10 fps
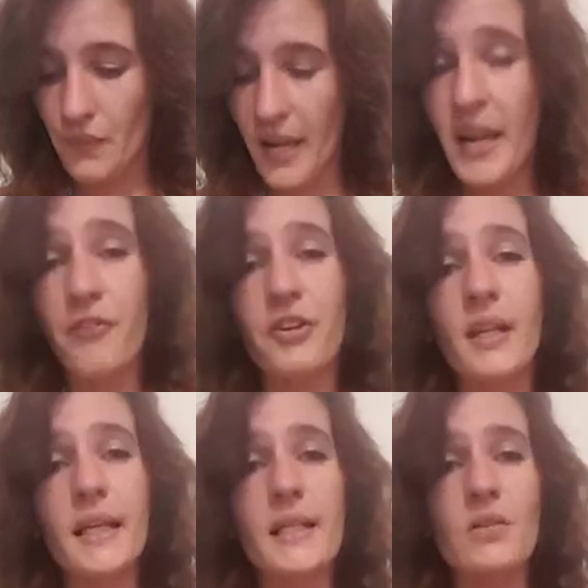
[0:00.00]
And I feel
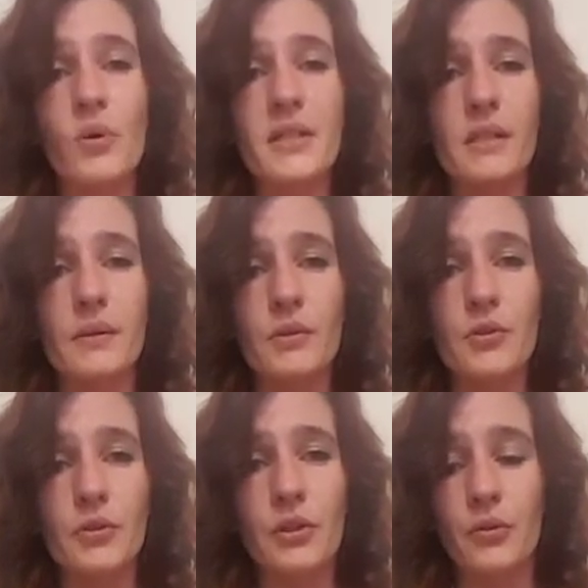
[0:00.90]
like it's going to,
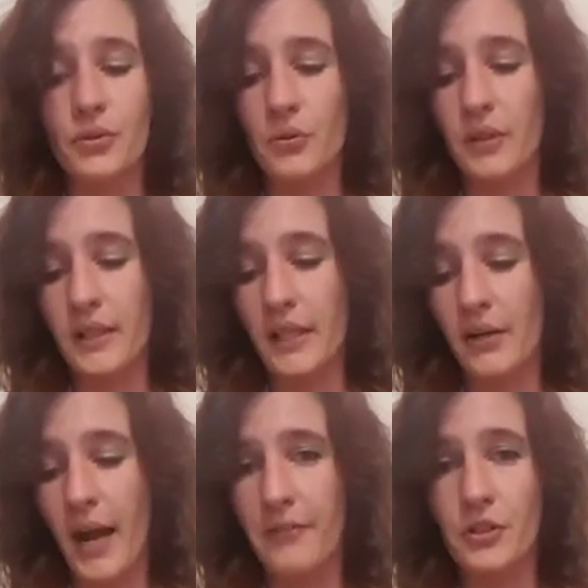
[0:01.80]
you know, shortly
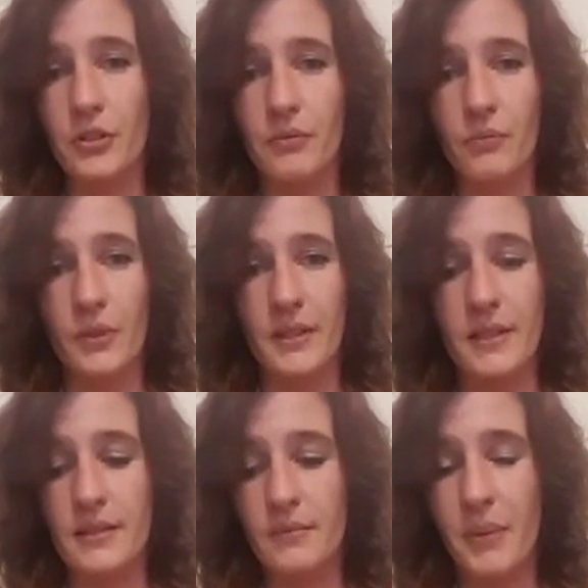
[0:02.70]
thereafter with
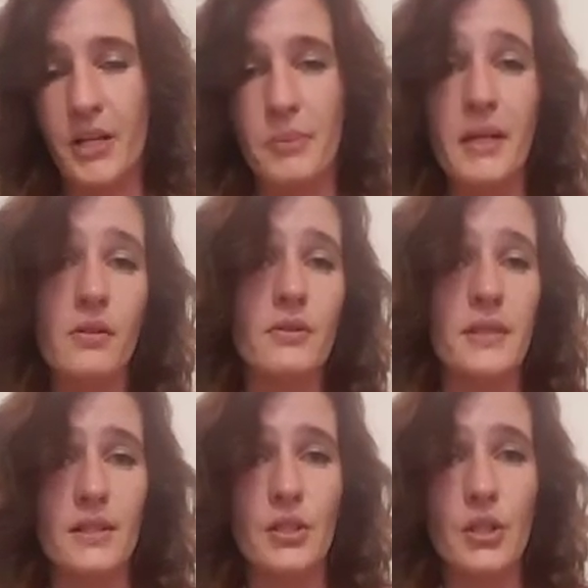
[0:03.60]
this Page of Pentacles,
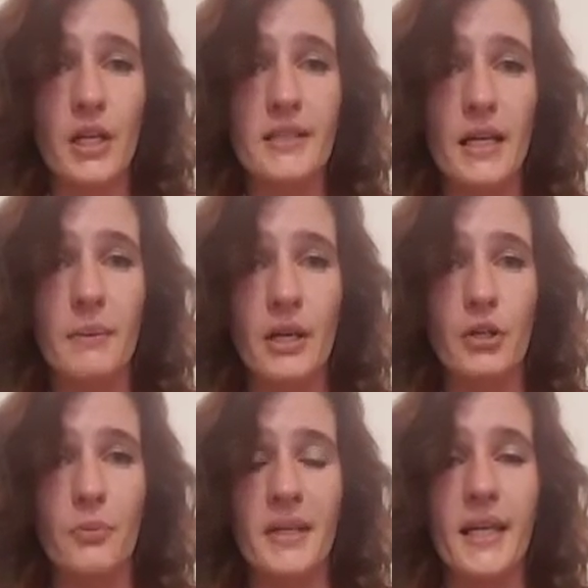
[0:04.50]
it's going to be a
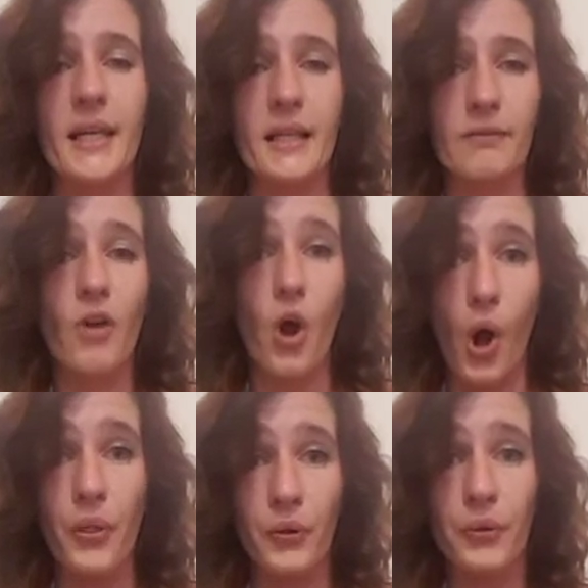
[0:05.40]
new beginning
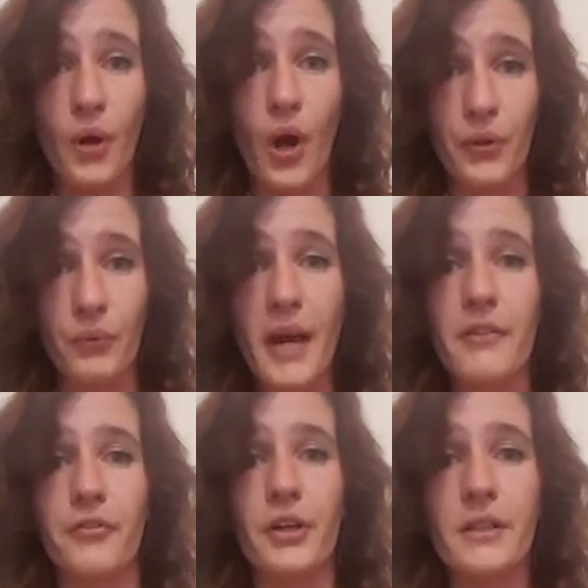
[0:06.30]
on the
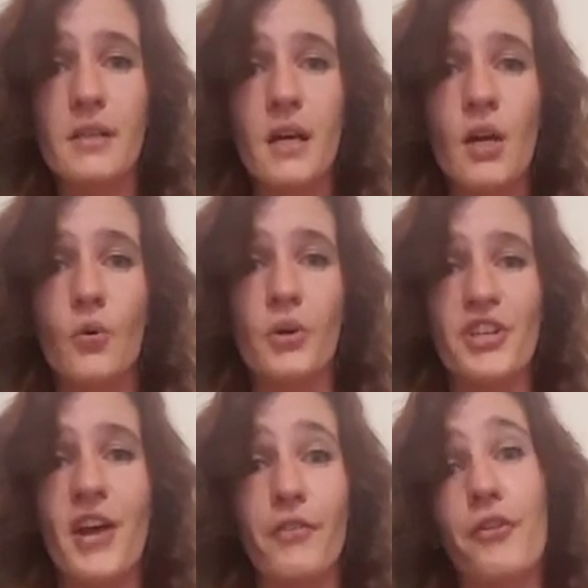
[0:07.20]
right foot.
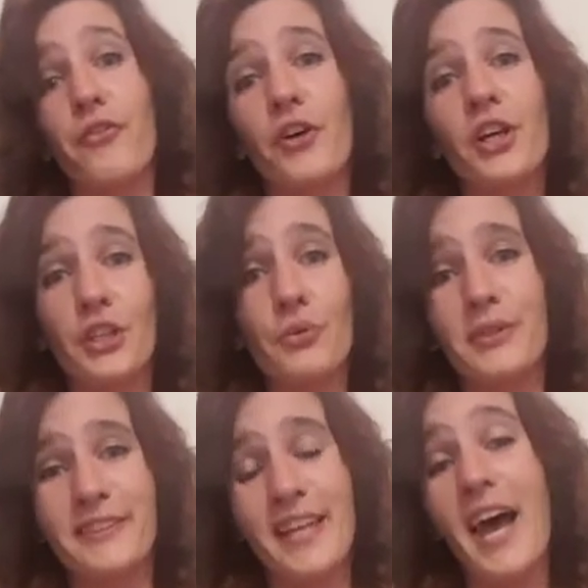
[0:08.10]
Whichever foot you
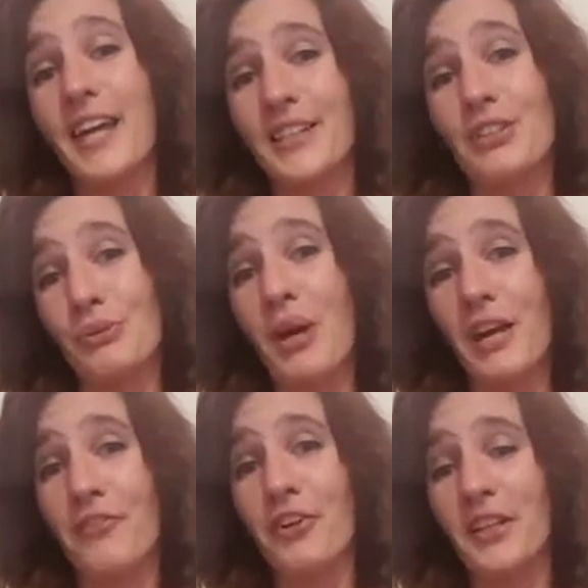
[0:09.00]
decide is the
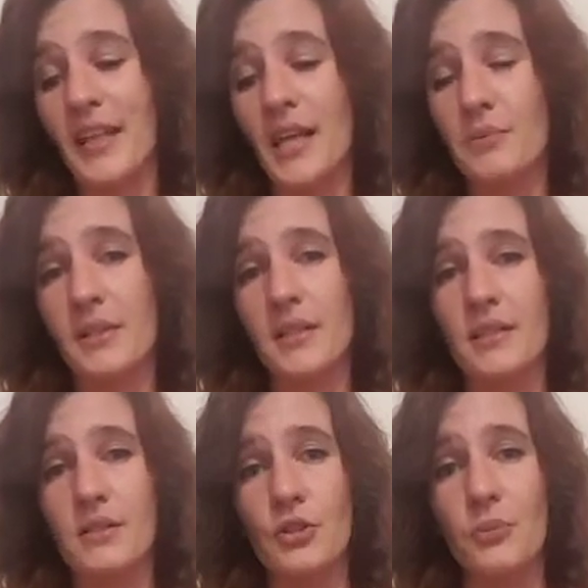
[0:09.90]
right foot, that's what
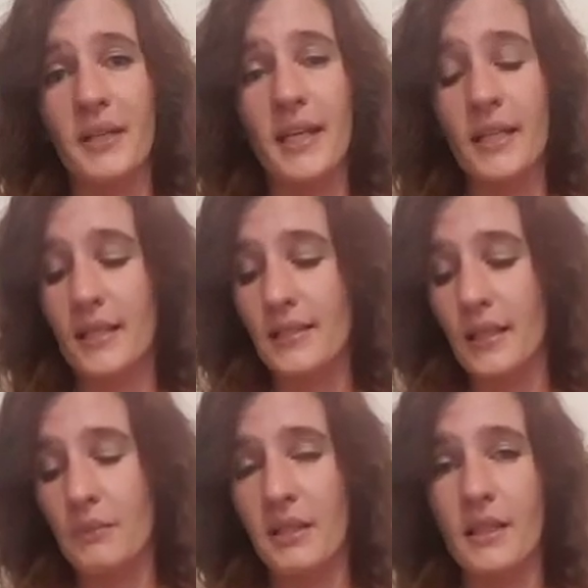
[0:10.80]
this new beginning is
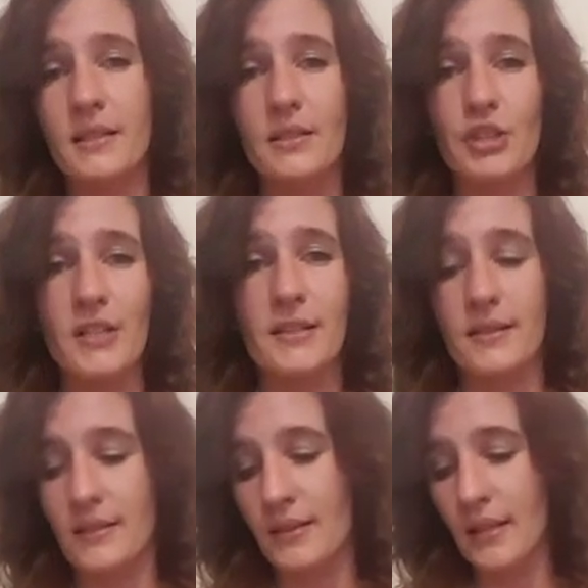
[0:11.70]
going to be, because the
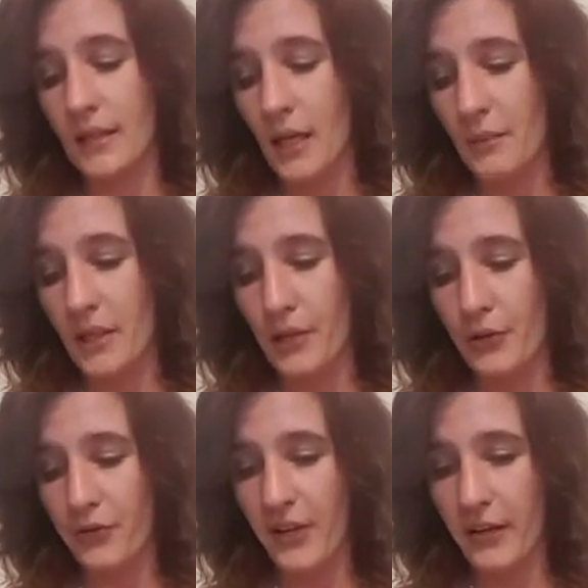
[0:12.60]
Justice is going to come in
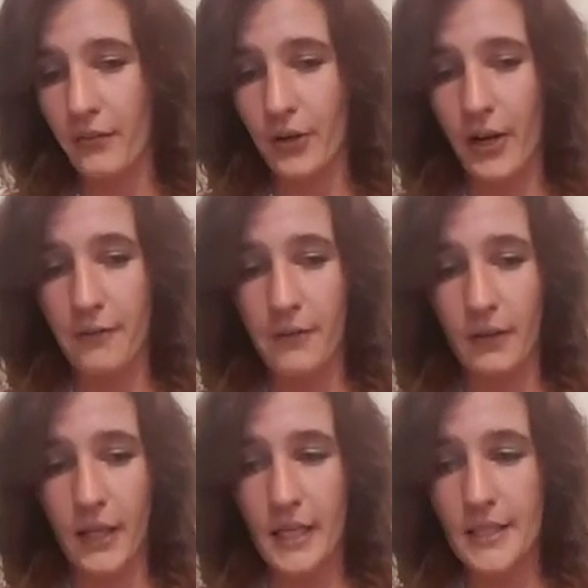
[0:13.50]
your favor, I
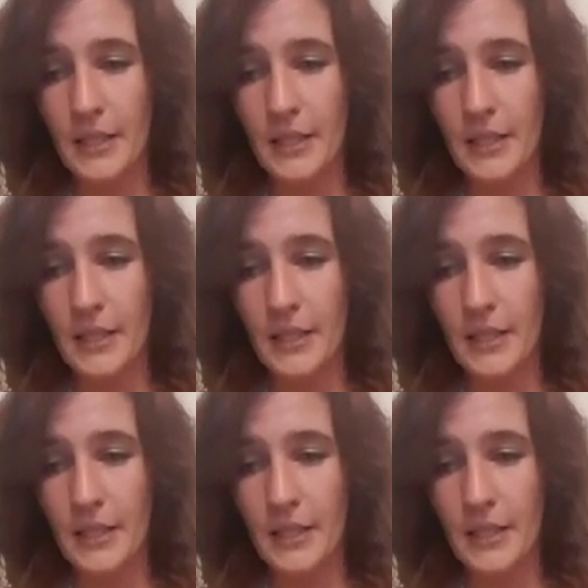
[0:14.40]
feel like.